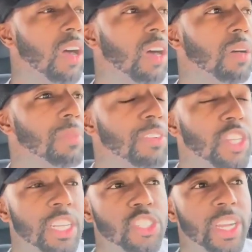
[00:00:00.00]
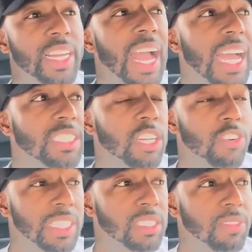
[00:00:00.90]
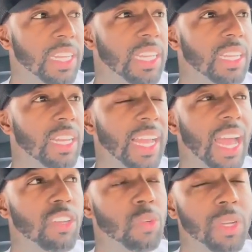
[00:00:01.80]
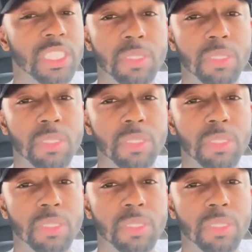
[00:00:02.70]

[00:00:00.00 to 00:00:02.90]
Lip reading: If you're trying to trade as aggressively like how you would a